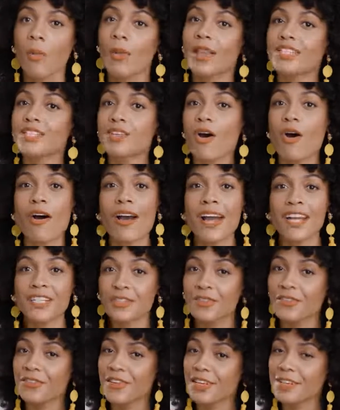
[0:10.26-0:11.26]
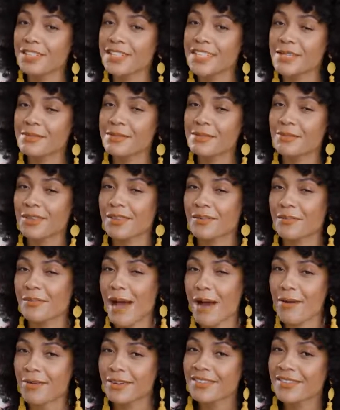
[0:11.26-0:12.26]
Well, it's all at your fingertips with the
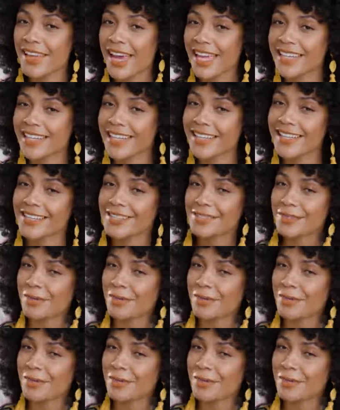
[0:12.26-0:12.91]
power of editing.